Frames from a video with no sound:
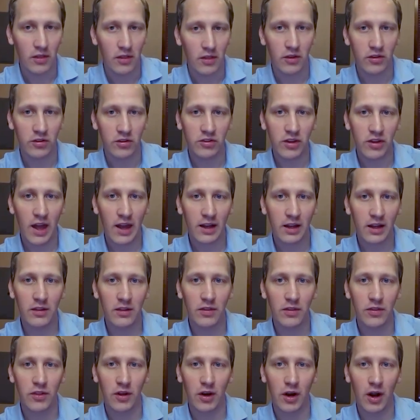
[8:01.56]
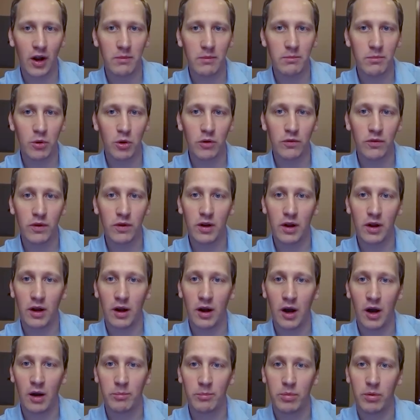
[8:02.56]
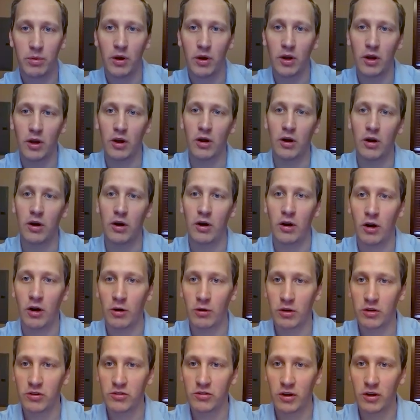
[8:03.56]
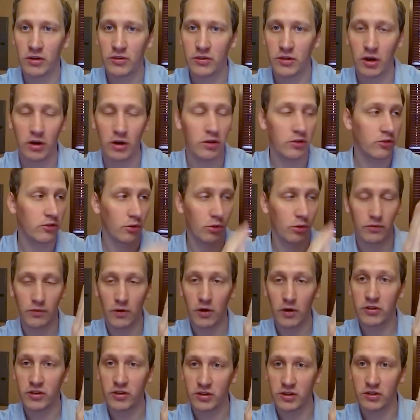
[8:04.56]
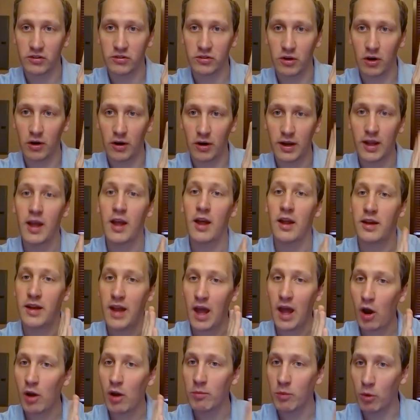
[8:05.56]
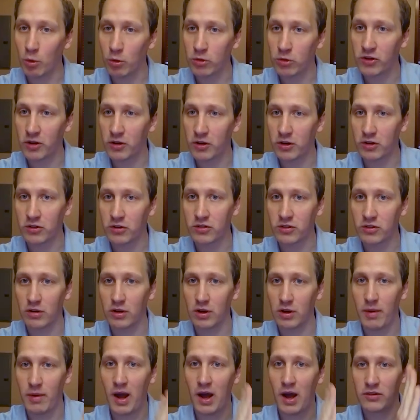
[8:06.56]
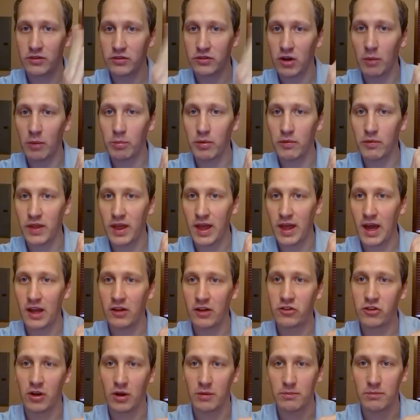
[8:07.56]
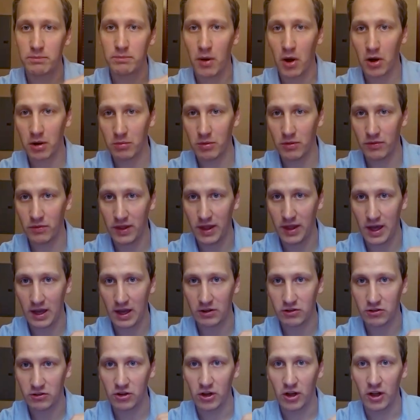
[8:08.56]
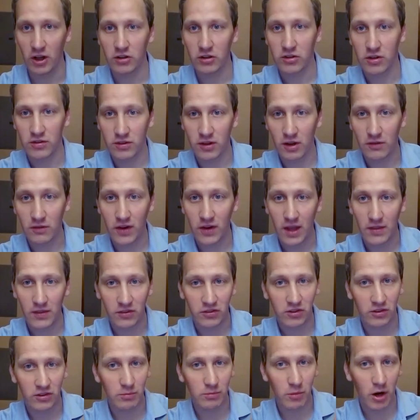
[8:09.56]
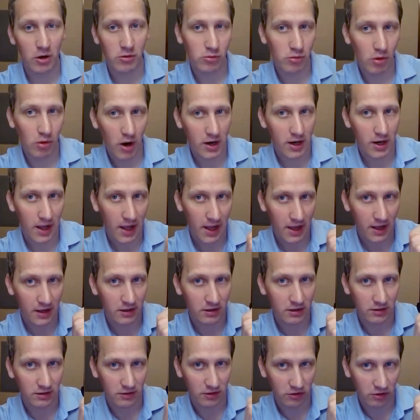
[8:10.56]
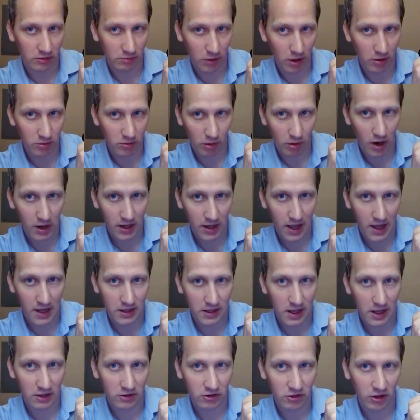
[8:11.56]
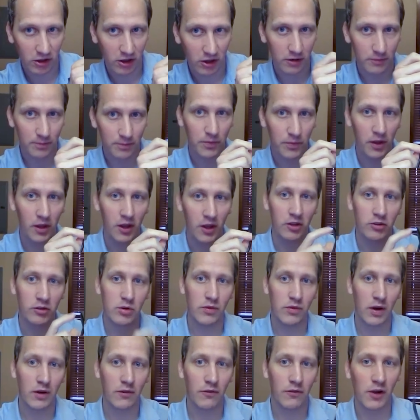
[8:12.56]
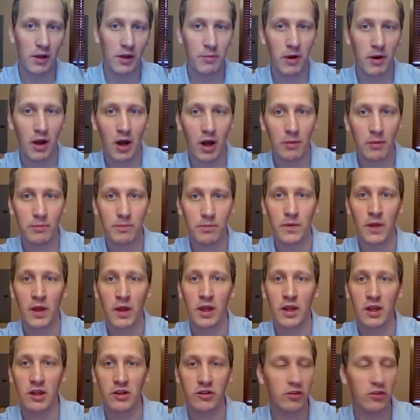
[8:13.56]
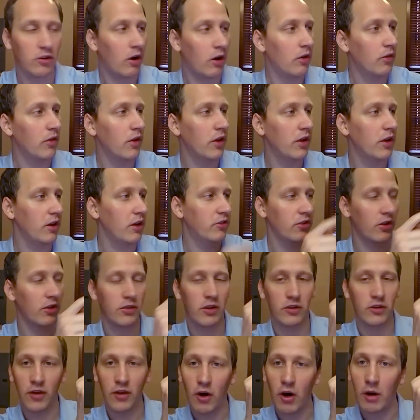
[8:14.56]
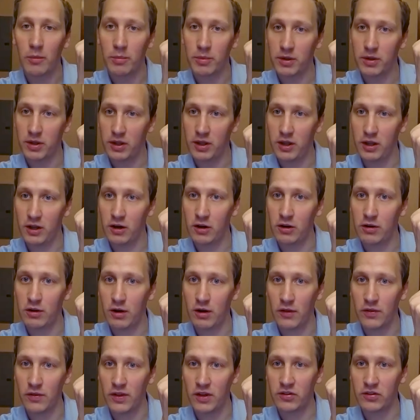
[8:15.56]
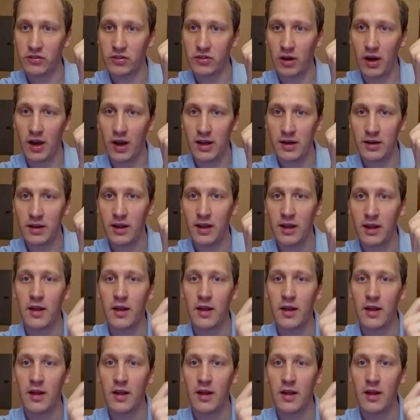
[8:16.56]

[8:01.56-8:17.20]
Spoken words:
The second that I move it up horizontal or vertically, sorry, now I'm also concerned about top of the edge and bottom of the edge. So don't forget, this is my right hand. This is my right hand edge here. So if I flip it up, it's on the top here on this side.